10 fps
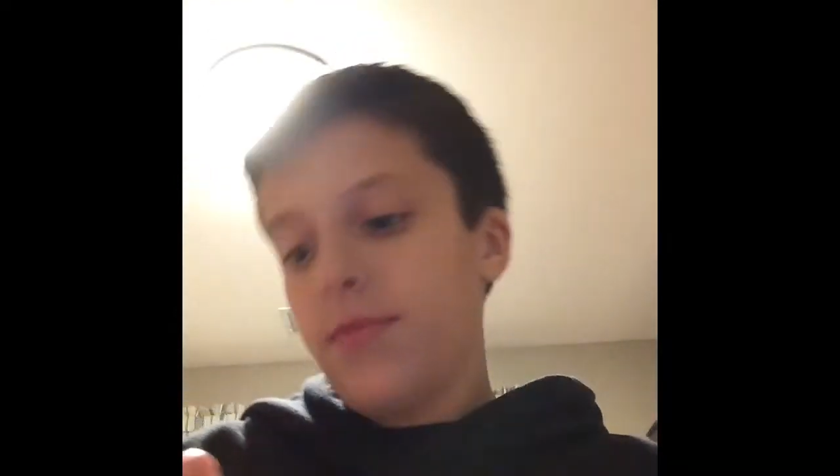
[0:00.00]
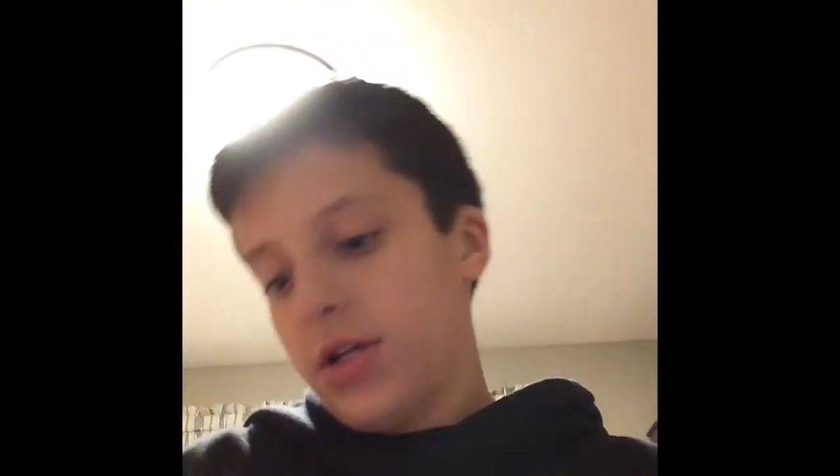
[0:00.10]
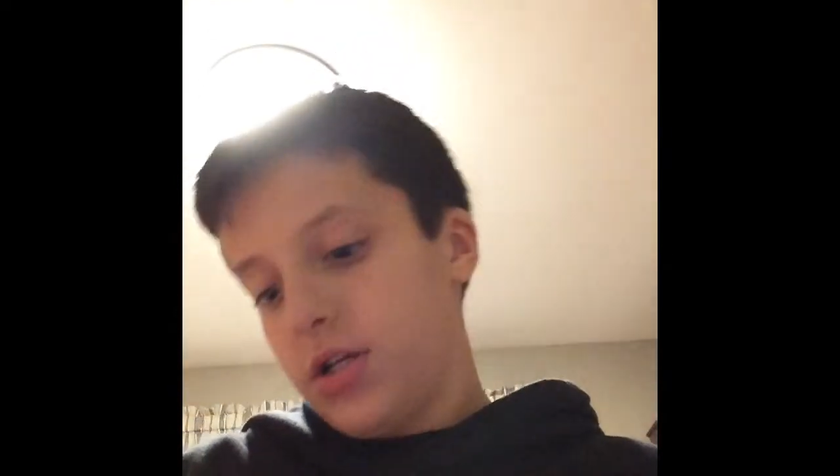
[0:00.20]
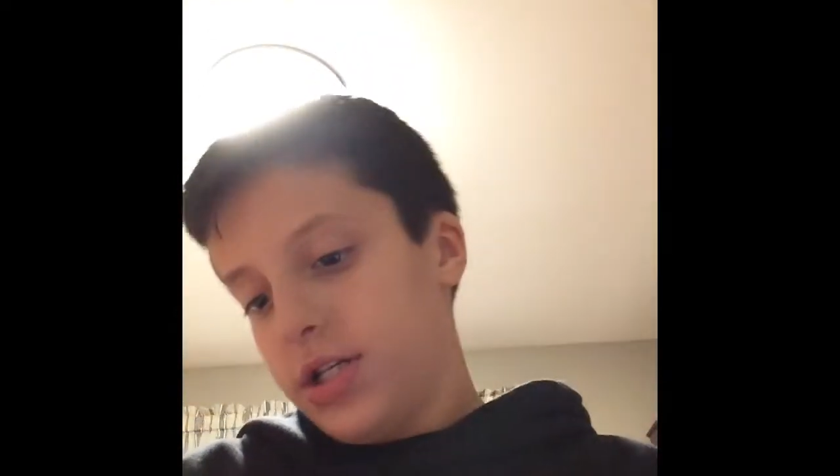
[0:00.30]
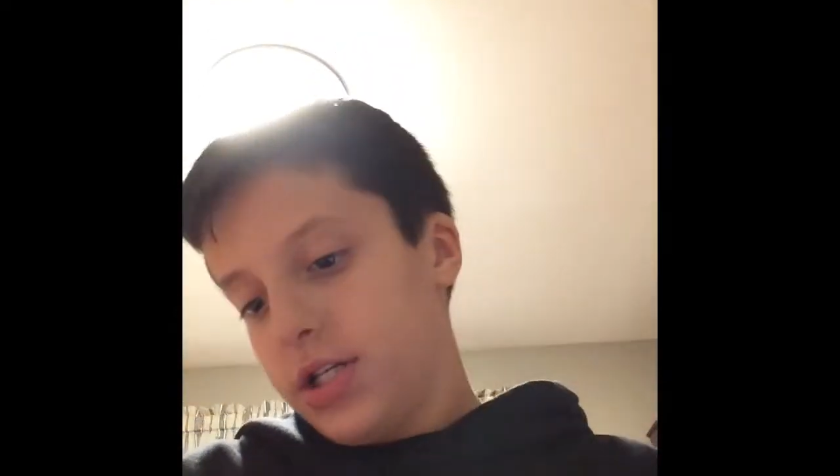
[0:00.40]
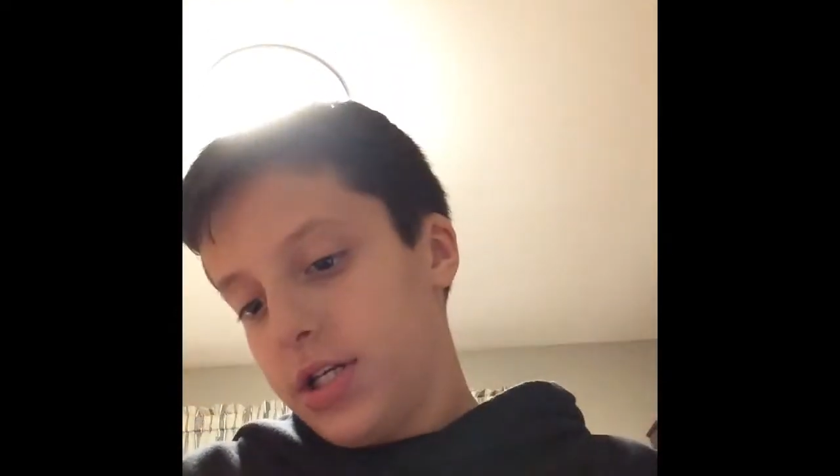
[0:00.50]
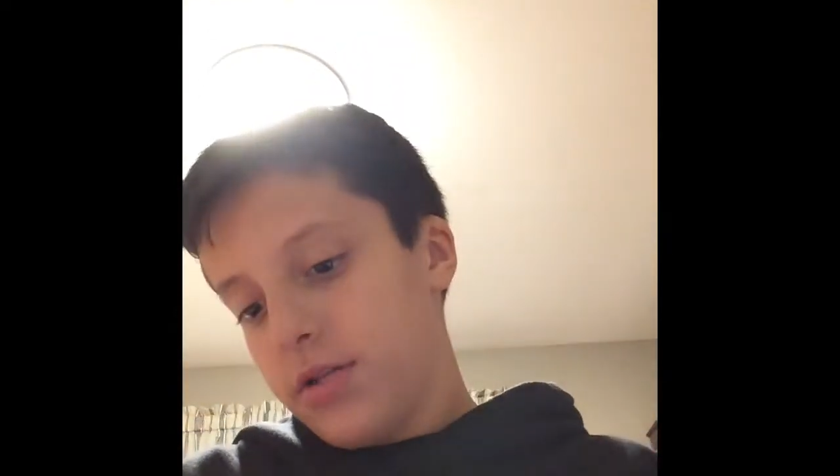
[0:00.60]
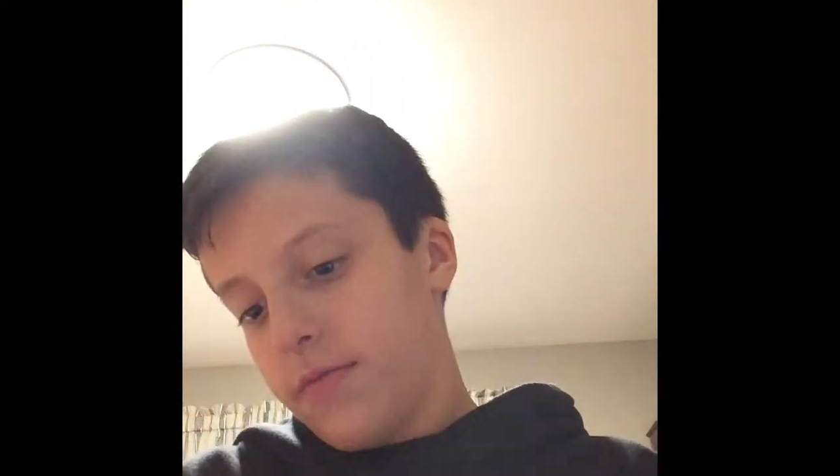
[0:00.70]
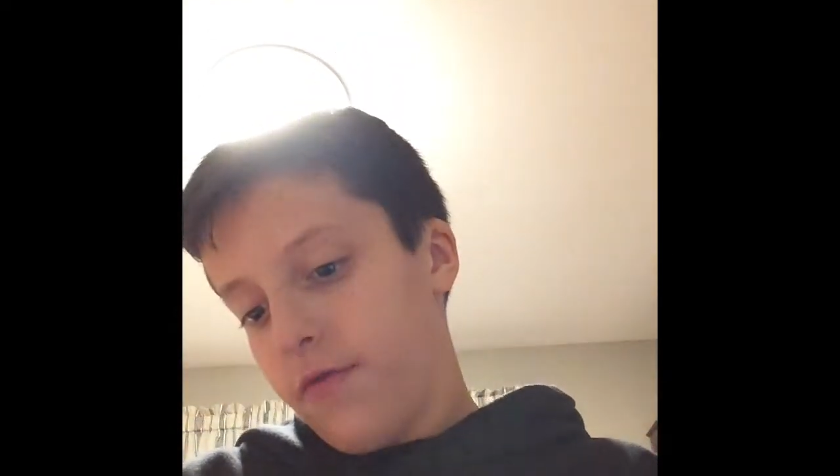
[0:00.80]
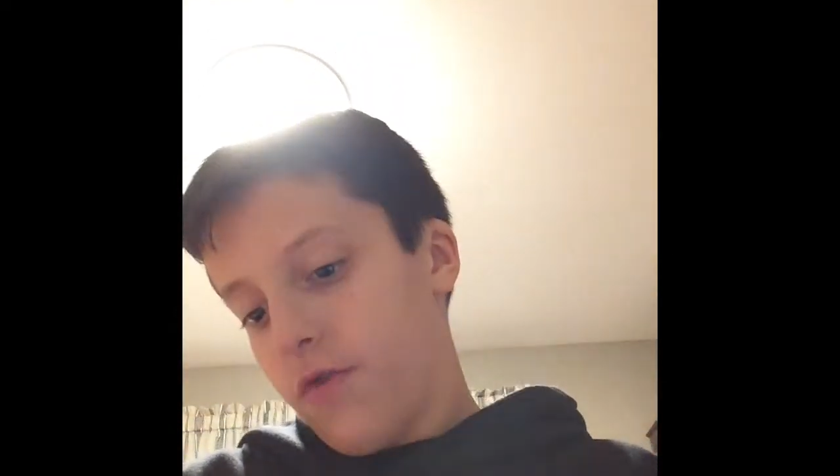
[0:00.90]
I'm going to need to
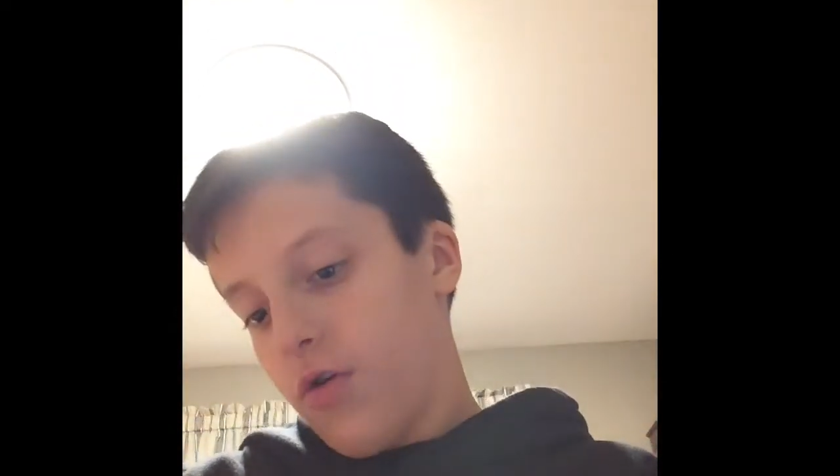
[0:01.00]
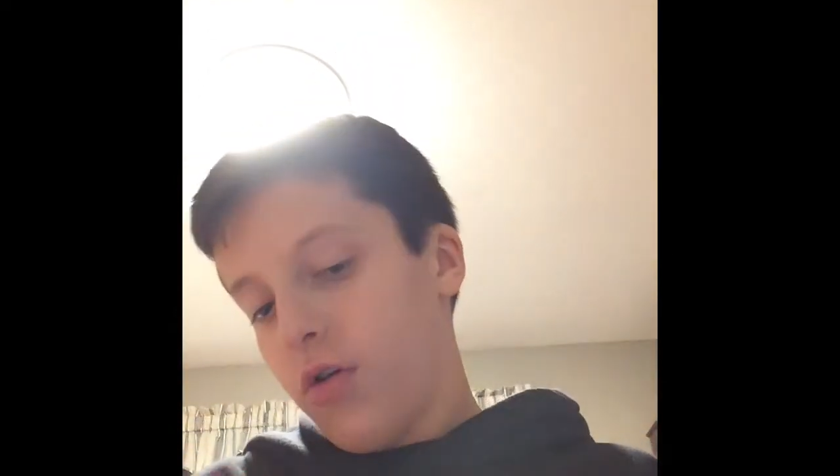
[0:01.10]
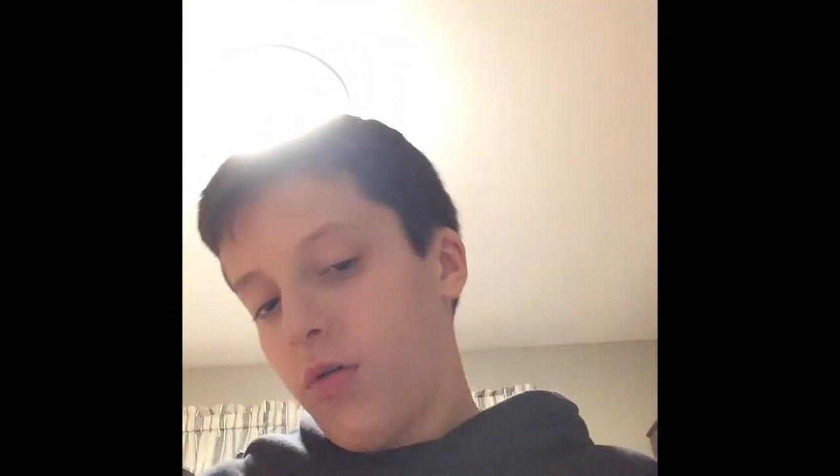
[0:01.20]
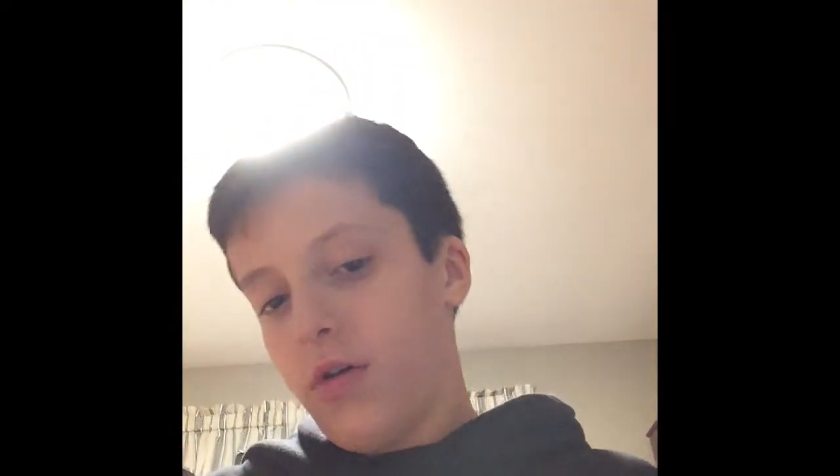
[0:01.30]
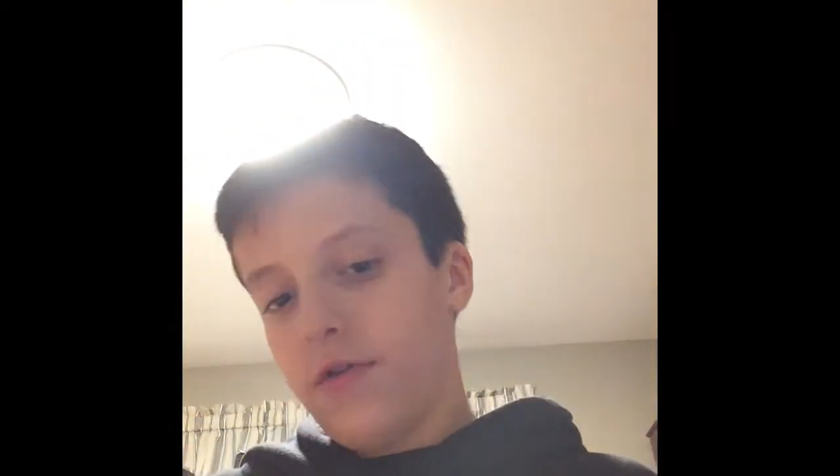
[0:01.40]
get some 4L